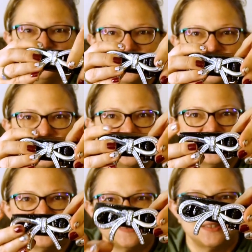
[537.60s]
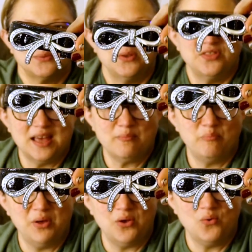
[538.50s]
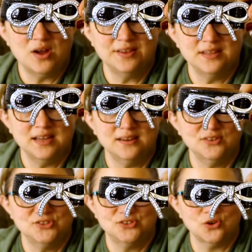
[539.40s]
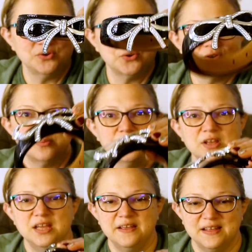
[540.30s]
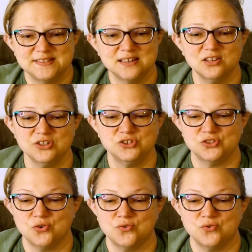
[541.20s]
the cutest with that bow on there? So adorable. That's gonna look so